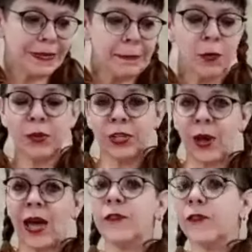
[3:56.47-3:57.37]
but we do
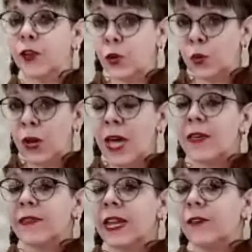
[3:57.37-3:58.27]
have a few
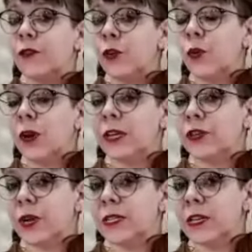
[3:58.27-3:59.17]
that if you are
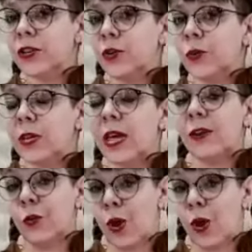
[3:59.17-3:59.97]
interested, you and you're